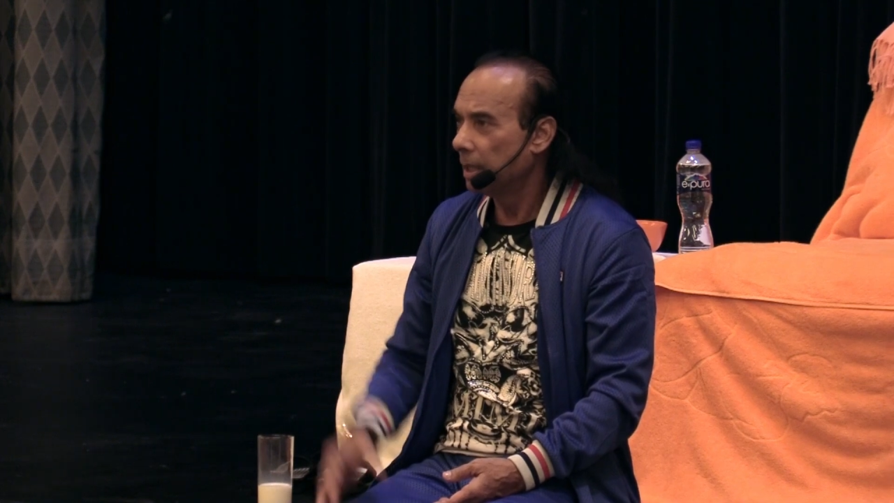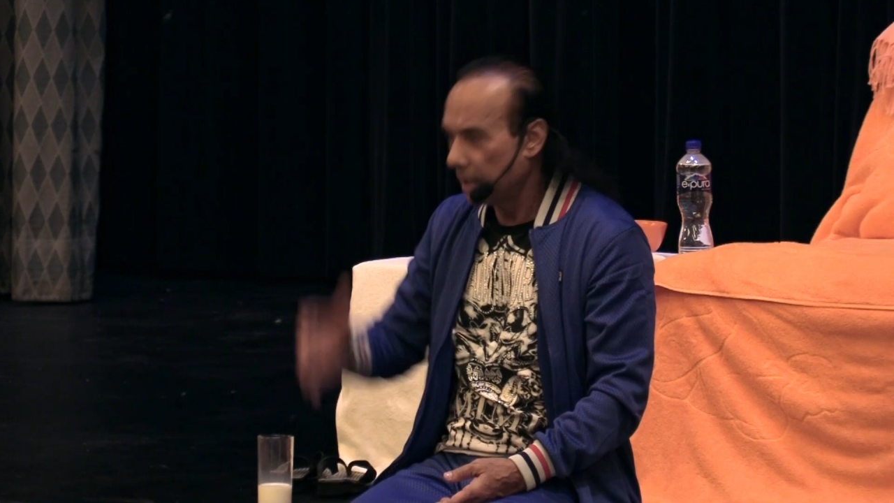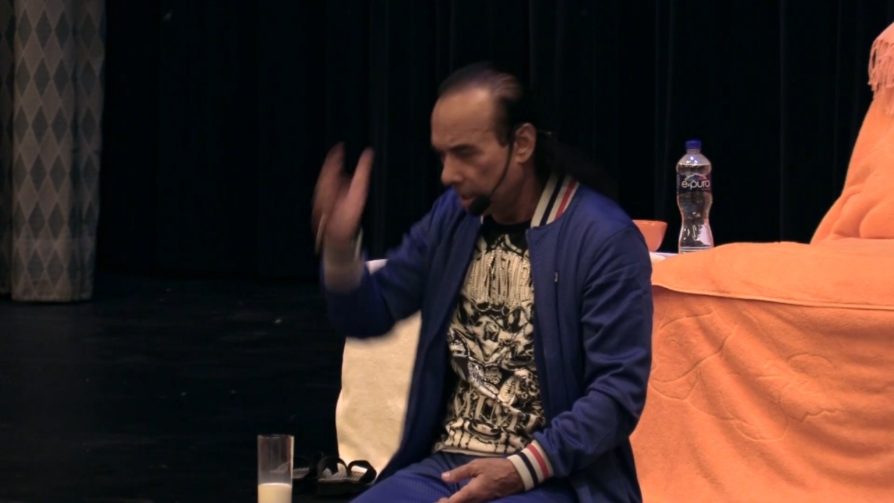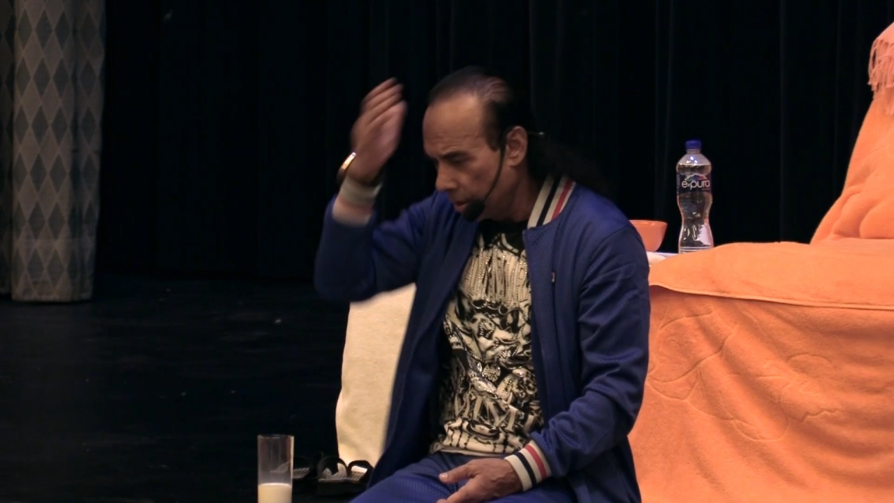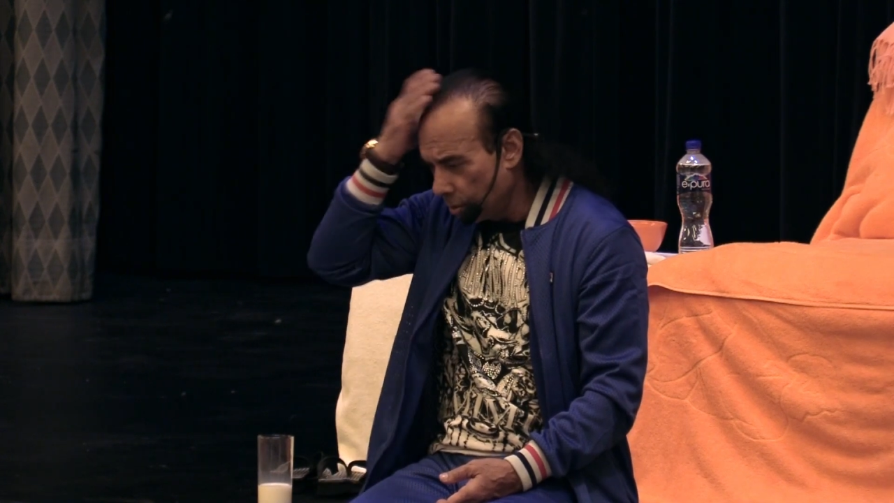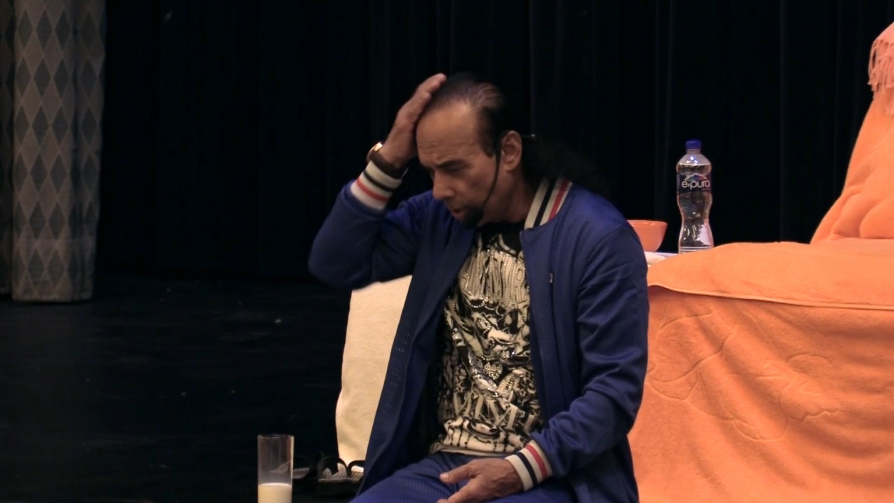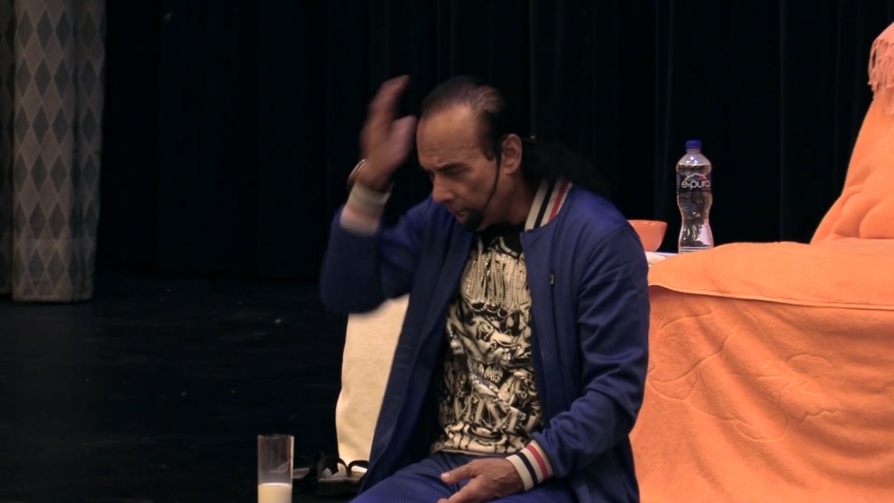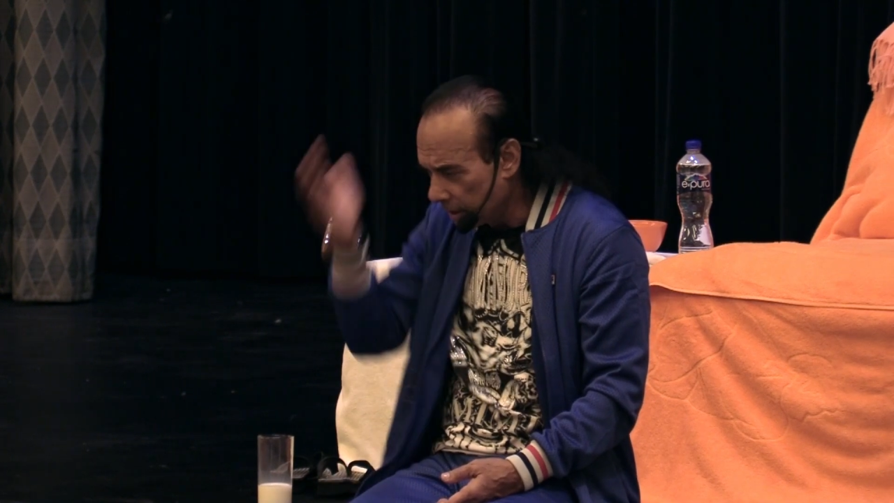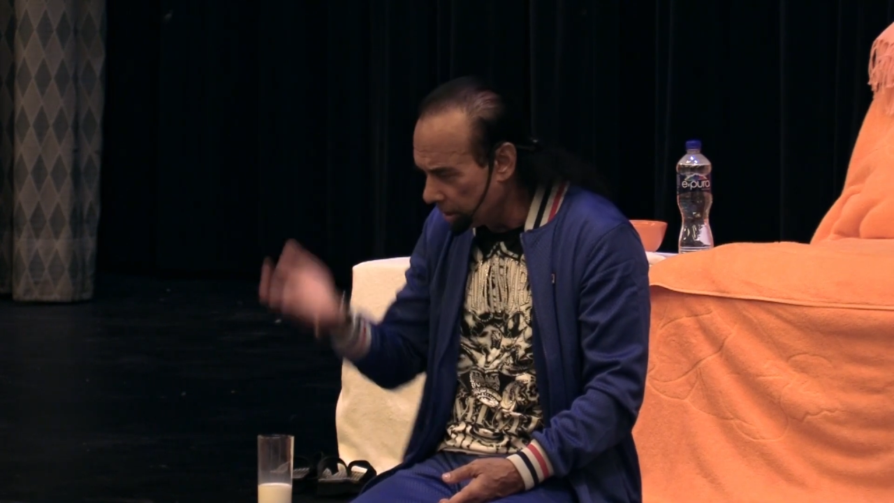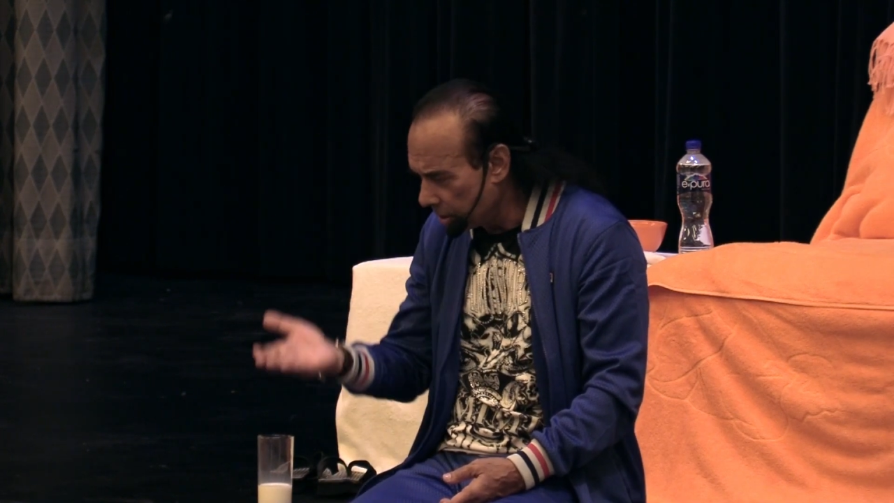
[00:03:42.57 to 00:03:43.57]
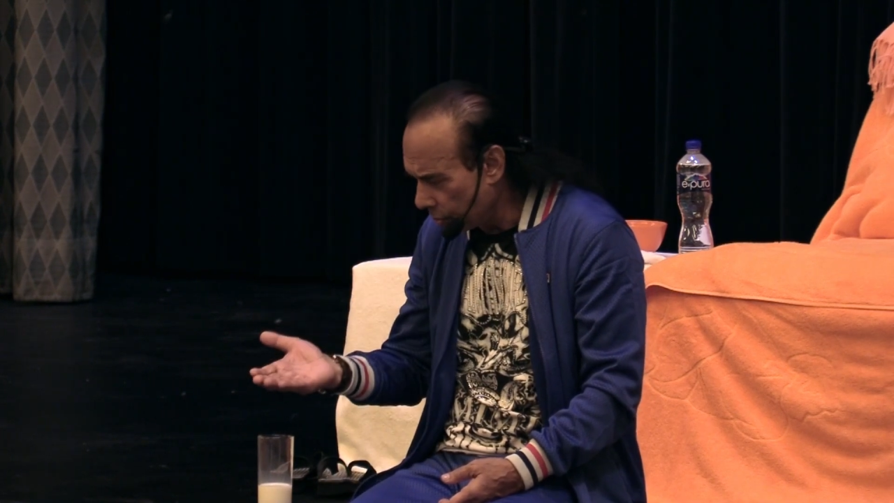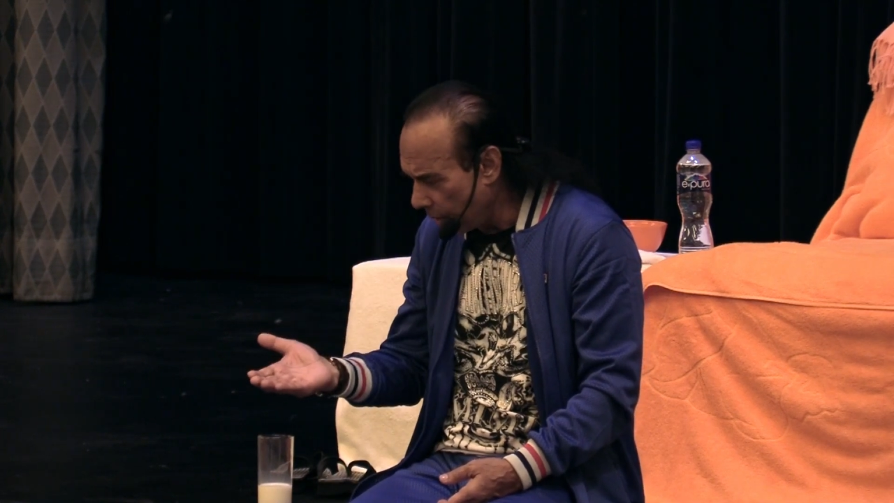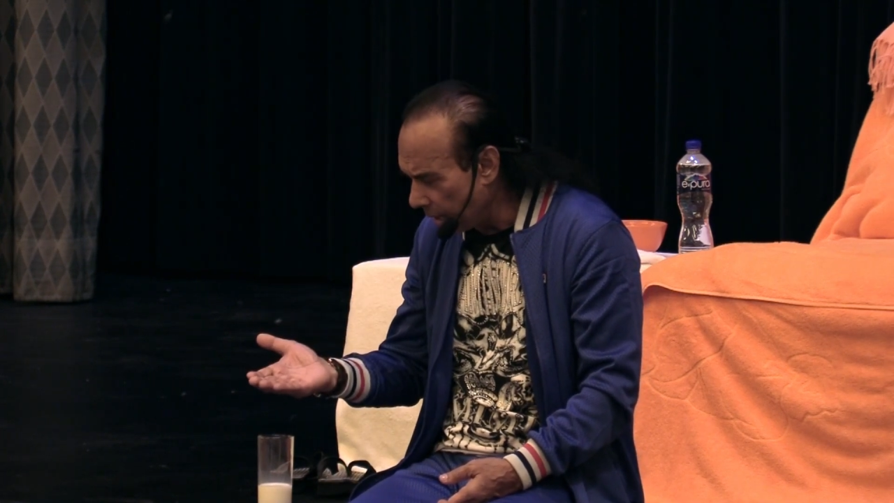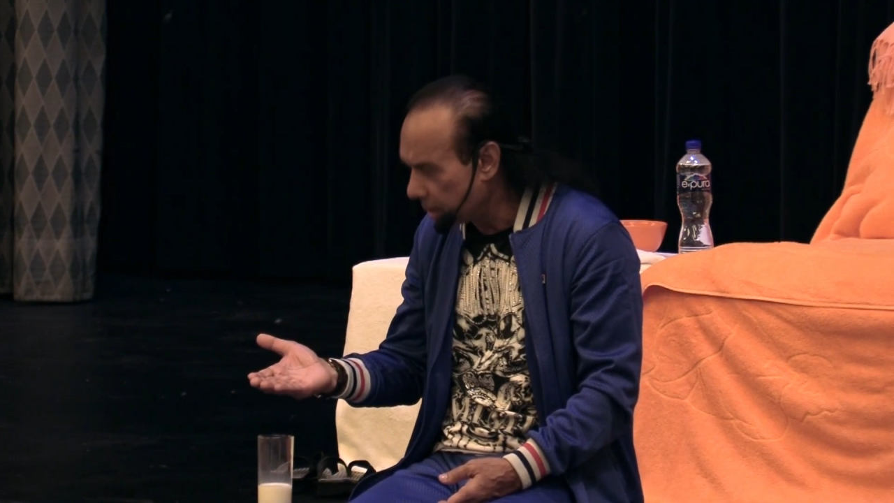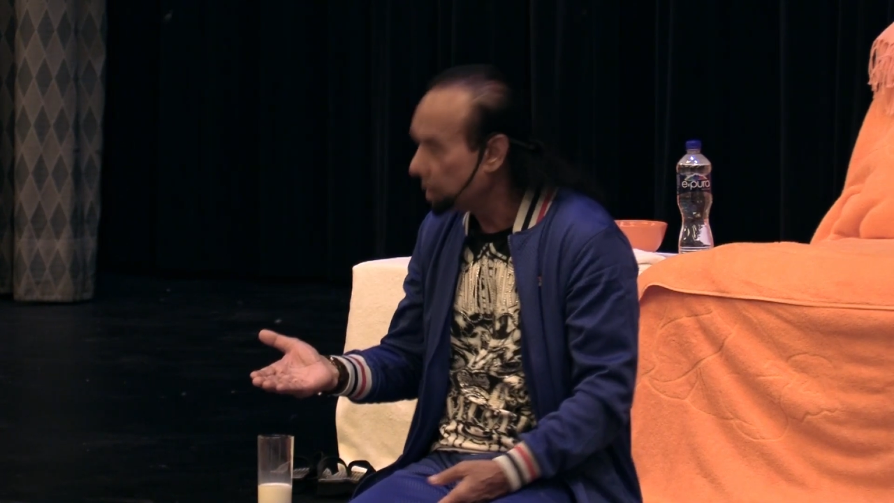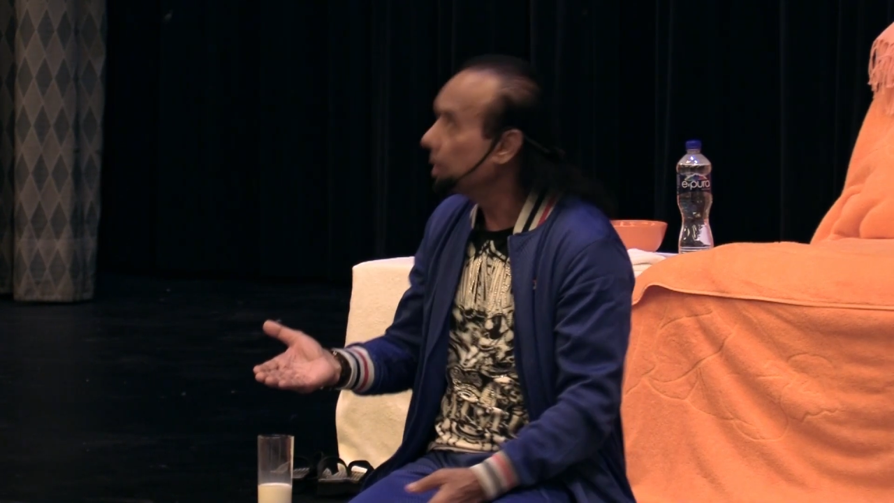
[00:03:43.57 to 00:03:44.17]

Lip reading: And he go like this, what?